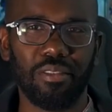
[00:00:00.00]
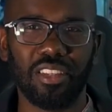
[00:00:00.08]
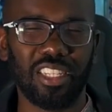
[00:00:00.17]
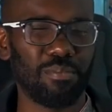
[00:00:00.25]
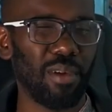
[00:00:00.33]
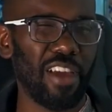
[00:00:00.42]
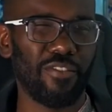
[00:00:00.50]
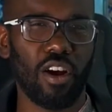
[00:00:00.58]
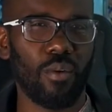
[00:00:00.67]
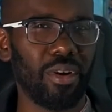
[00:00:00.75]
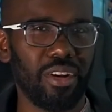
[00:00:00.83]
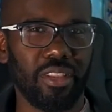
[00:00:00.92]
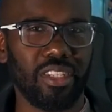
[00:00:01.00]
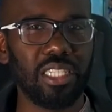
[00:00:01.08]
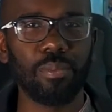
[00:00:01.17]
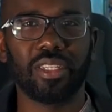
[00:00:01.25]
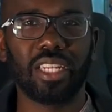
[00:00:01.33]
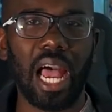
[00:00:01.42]
is by far one of the
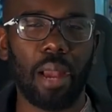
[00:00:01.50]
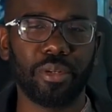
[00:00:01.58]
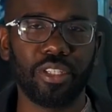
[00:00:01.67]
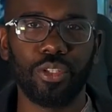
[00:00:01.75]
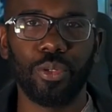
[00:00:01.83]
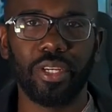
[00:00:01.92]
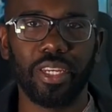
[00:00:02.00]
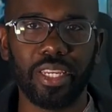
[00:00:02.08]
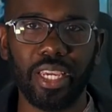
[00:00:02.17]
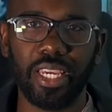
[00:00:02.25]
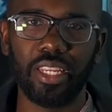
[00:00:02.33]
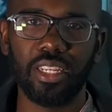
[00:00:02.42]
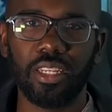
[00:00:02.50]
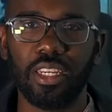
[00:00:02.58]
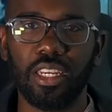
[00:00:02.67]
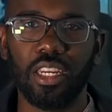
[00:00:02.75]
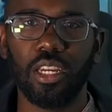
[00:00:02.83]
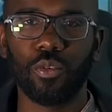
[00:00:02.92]
cheapest options you can get
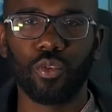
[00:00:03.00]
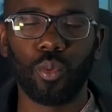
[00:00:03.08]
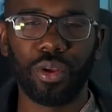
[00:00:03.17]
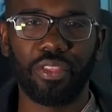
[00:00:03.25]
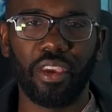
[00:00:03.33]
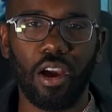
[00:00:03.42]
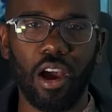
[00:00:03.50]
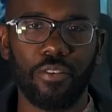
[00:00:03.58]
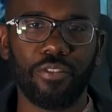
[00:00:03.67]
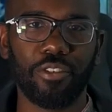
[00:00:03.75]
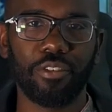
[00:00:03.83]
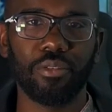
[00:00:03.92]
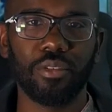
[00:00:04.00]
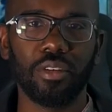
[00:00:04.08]
for what they offer.